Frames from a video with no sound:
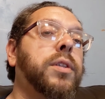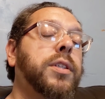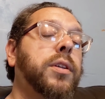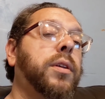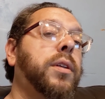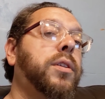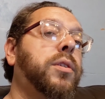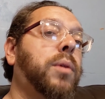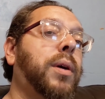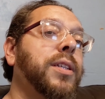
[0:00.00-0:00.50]

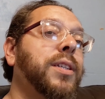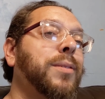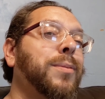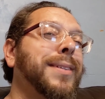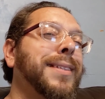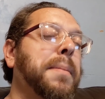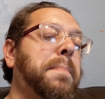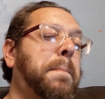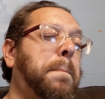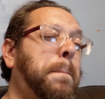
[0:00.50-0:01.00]
Resilience
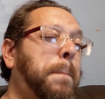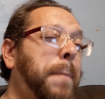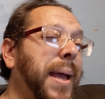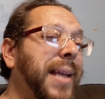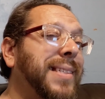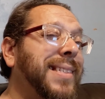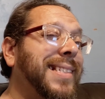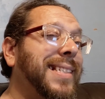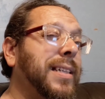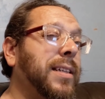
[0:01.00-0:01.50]
question was the
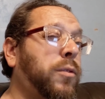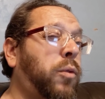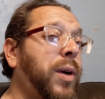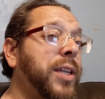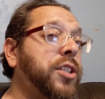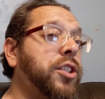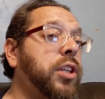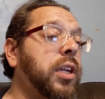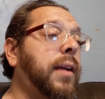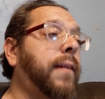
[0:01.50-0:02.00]
best
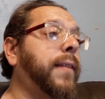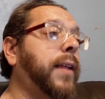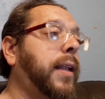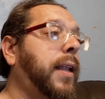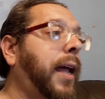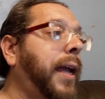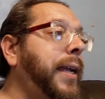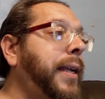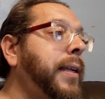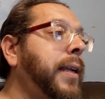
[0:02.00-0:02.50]
question of the
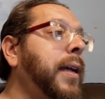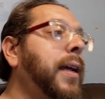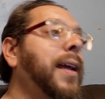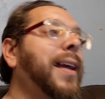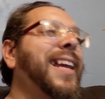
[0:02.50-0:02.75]
night.